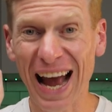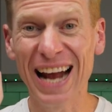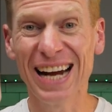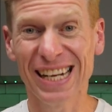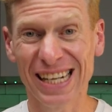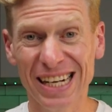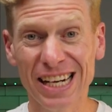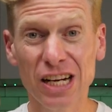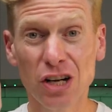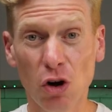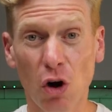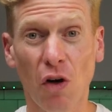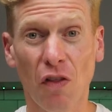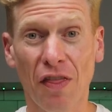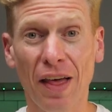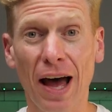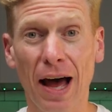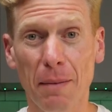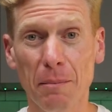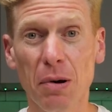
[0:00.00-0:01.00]
and she got
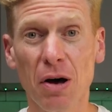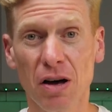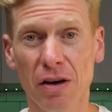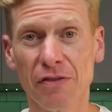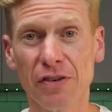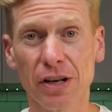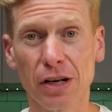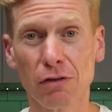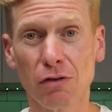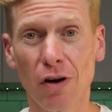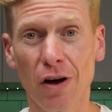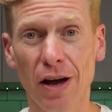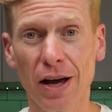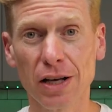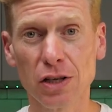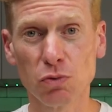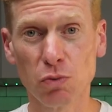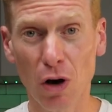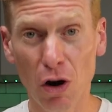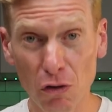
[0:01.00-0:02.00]
that perfectly right
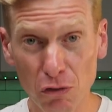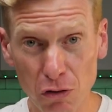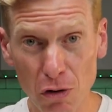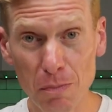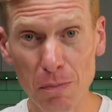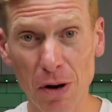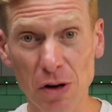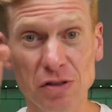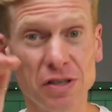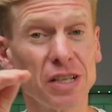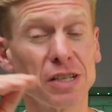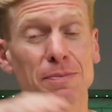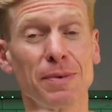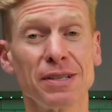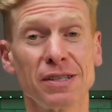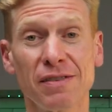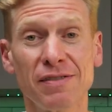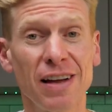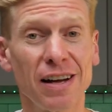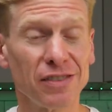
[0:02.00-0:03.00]
as well, from most
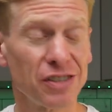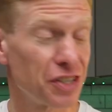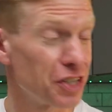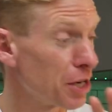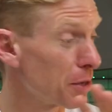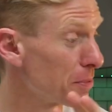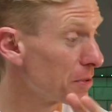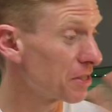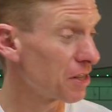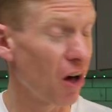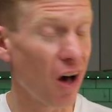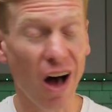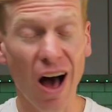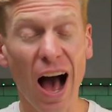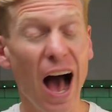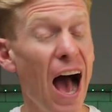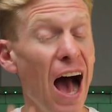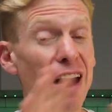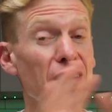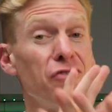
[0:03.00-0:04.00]
expensive down to cheapest. I
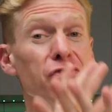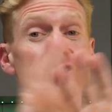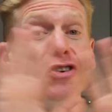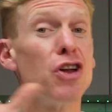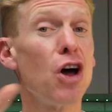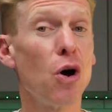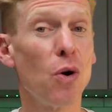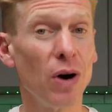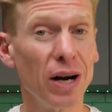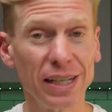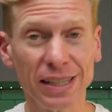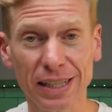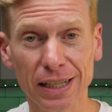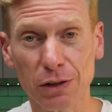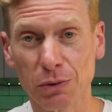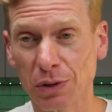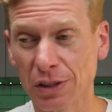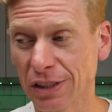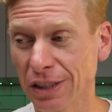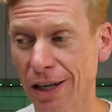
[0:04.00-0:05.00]
have no
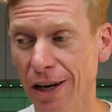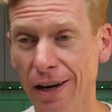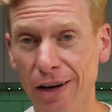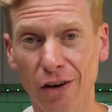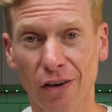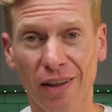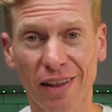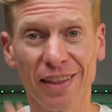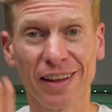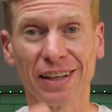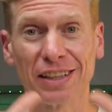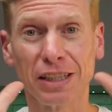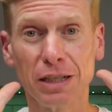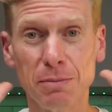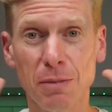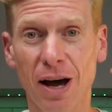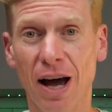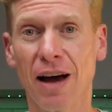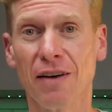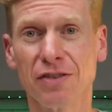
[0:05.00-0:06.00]
idea what's going on. I think she
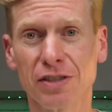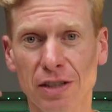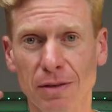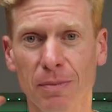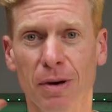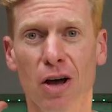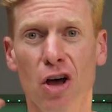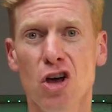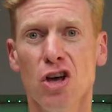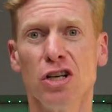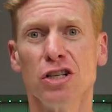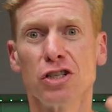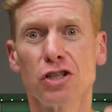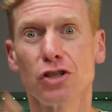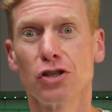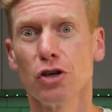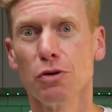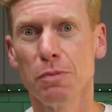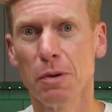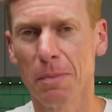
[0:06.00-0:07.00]
might have some
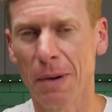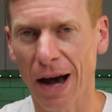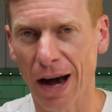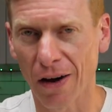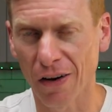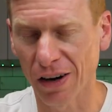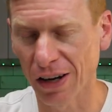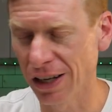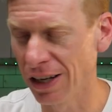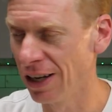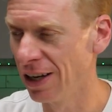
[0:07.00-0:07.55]
superpower.